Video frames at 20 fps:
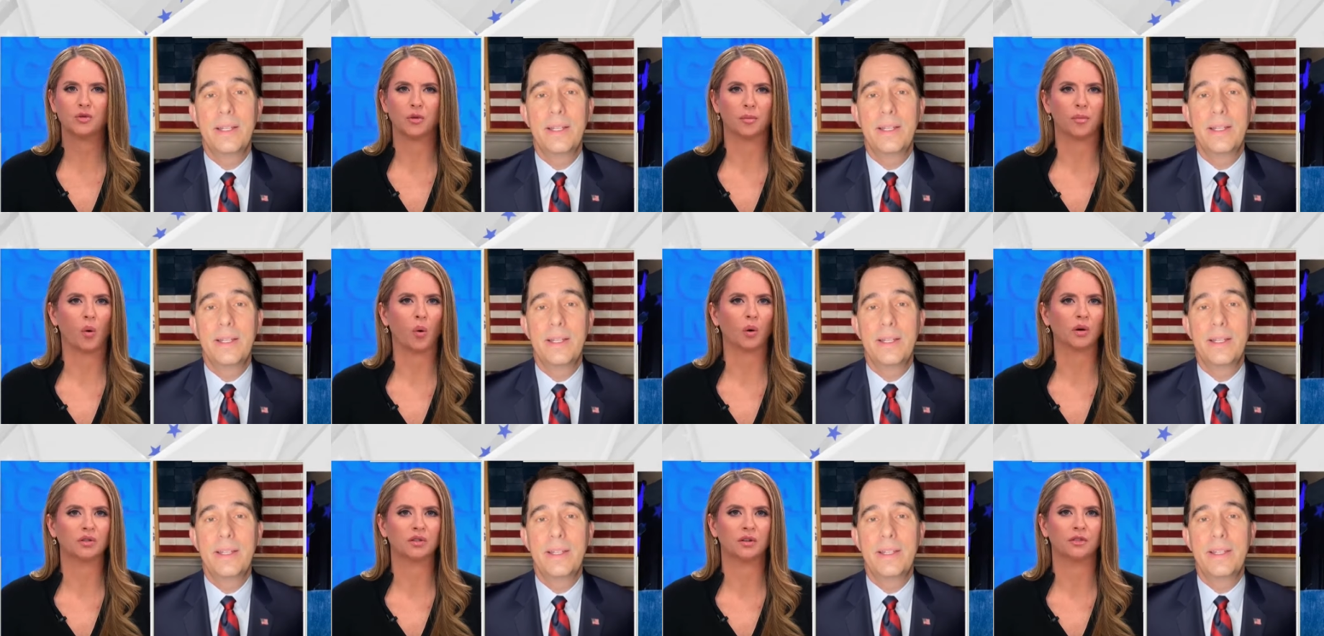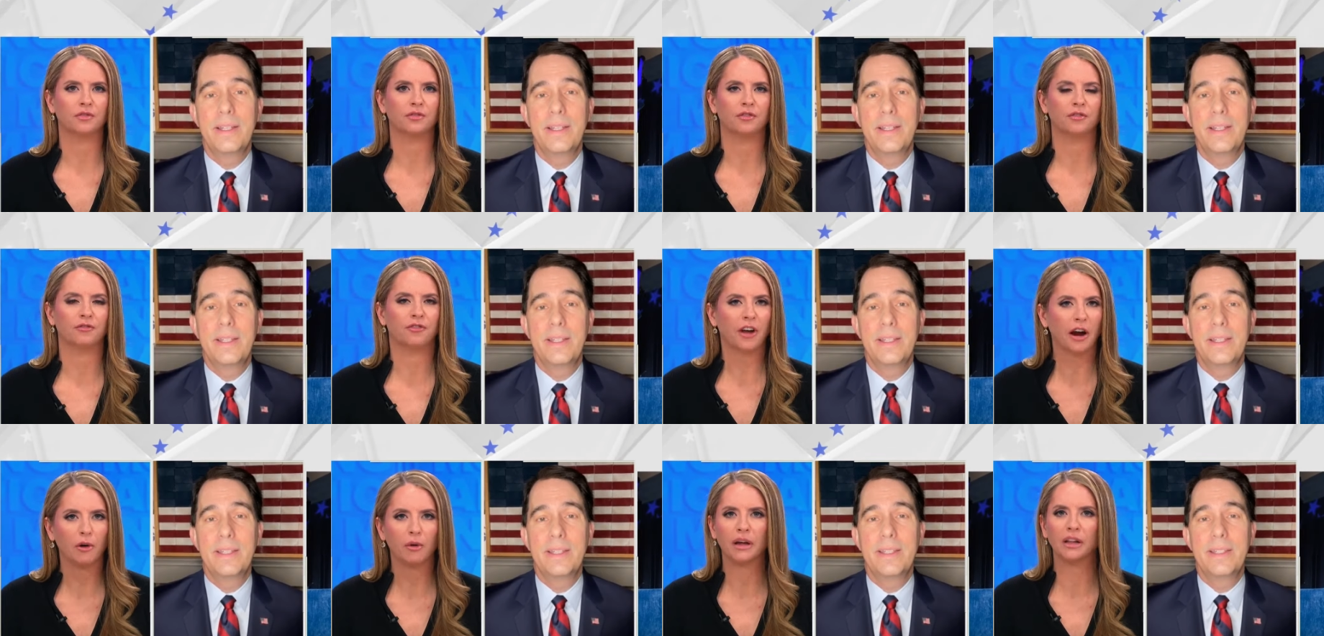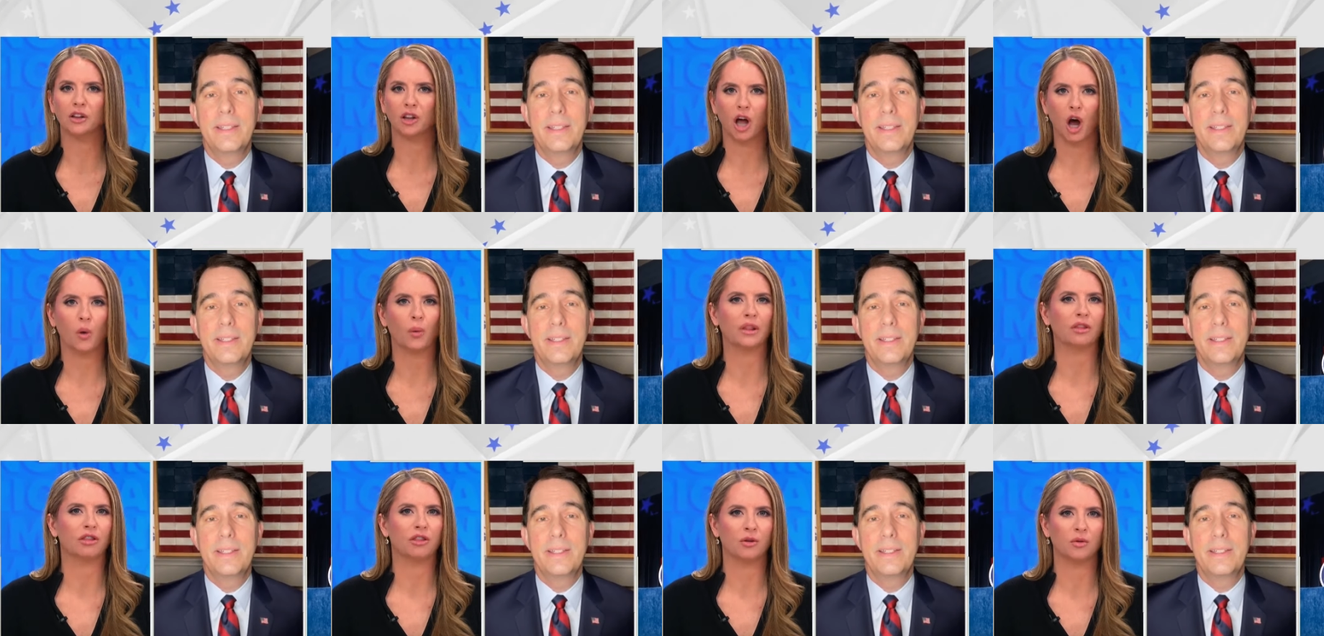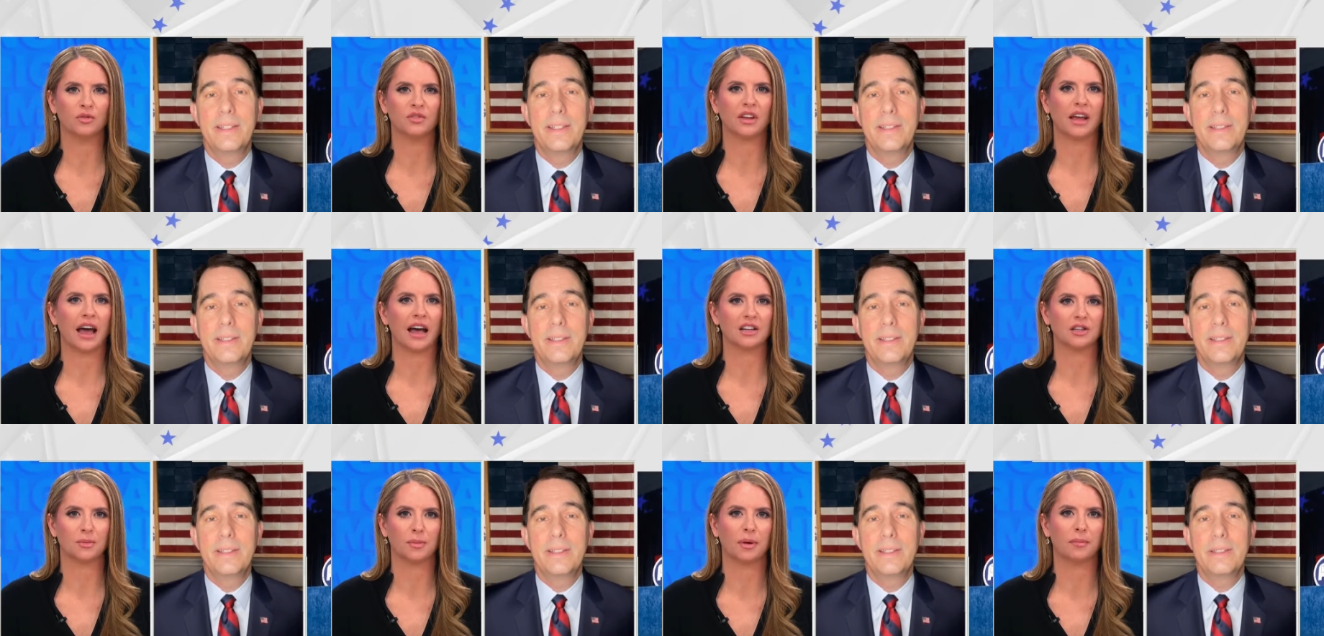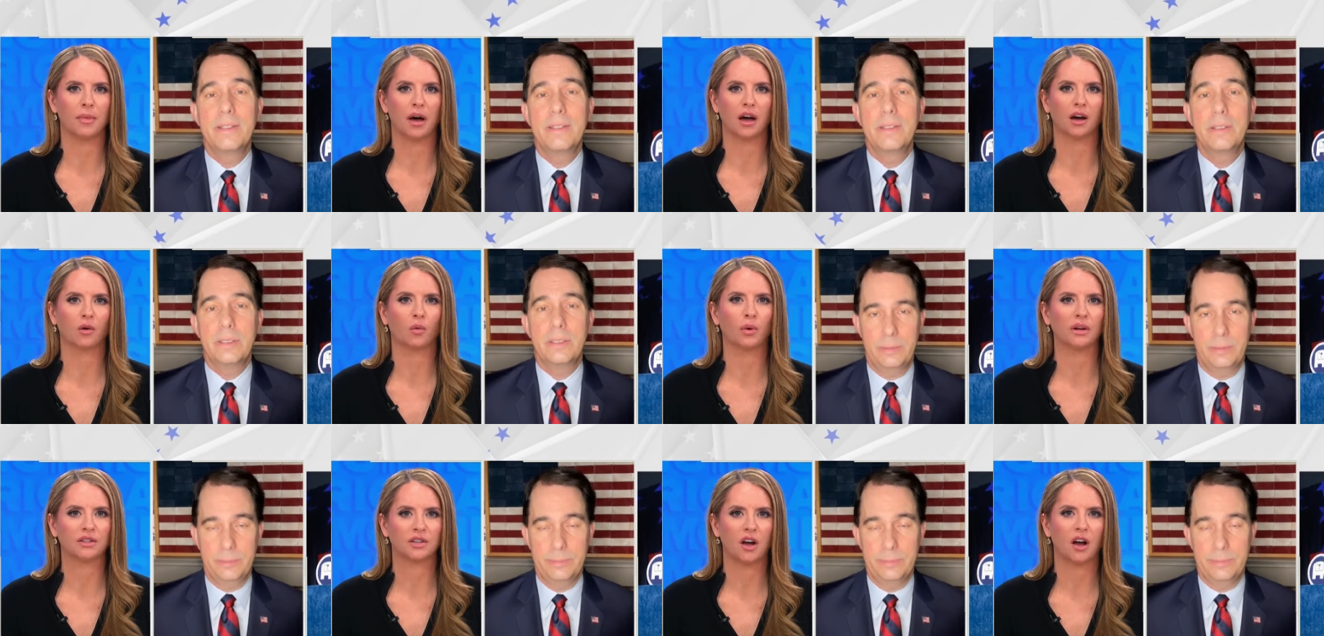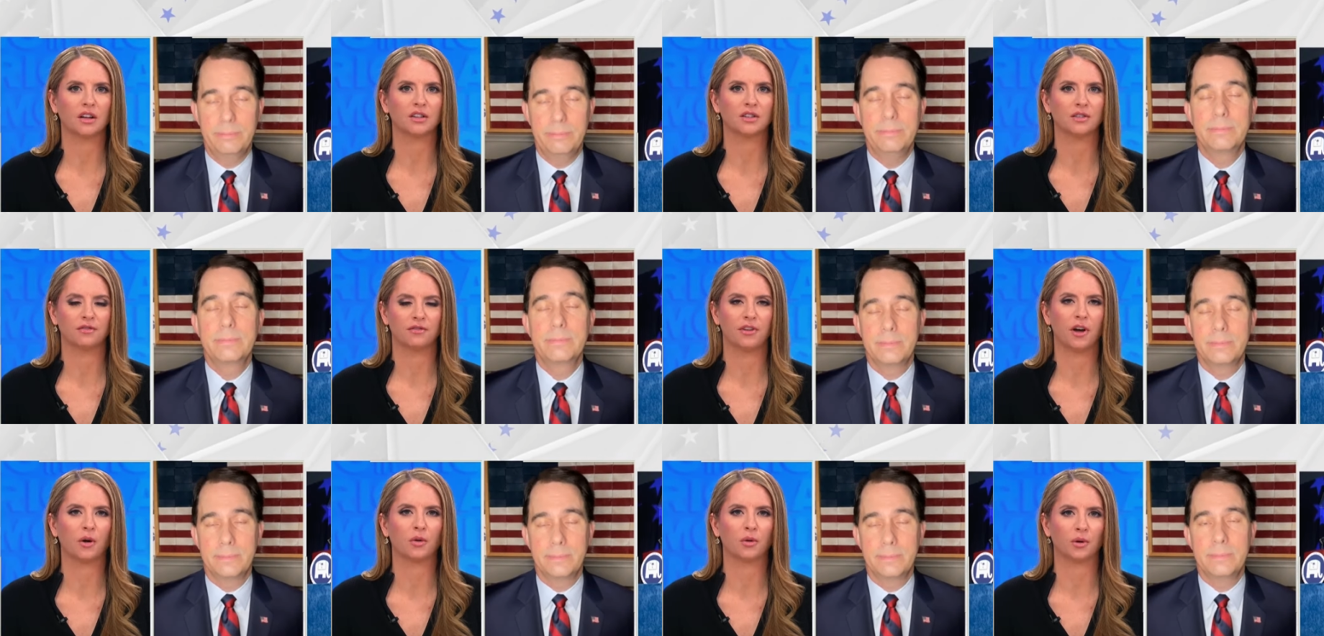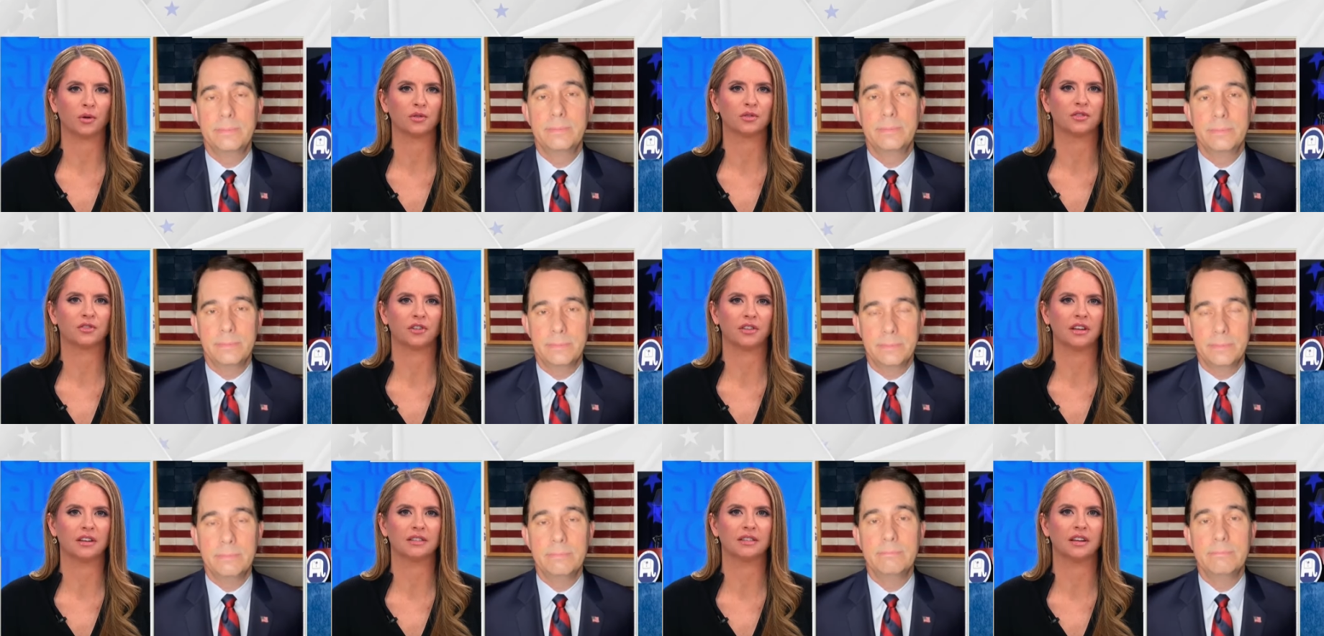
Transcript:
Speaker 1: reports of very low enthusiasm among Wisconsin voters for this